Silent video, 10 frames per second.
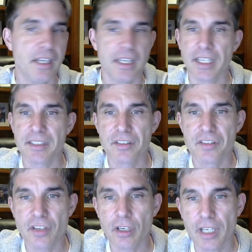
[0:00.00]
and that's in
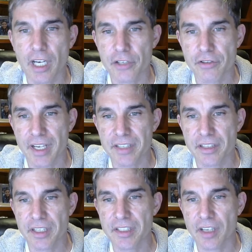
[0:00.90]
stark contrast
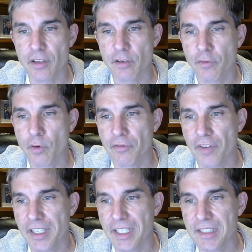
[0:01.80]
to these other 4
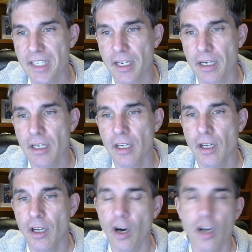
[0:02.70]
findings here,
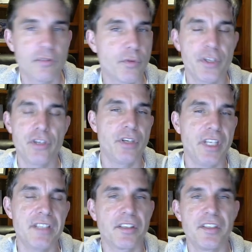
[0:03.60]
all of which you
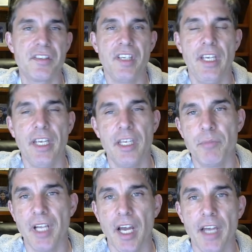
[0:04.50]
could easily see
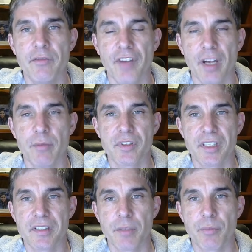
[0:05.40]
in benign
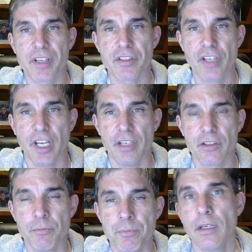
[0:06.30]
fibrocystic breast
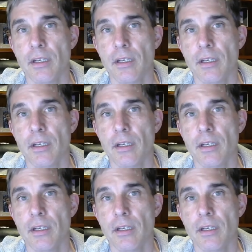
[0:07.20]
change.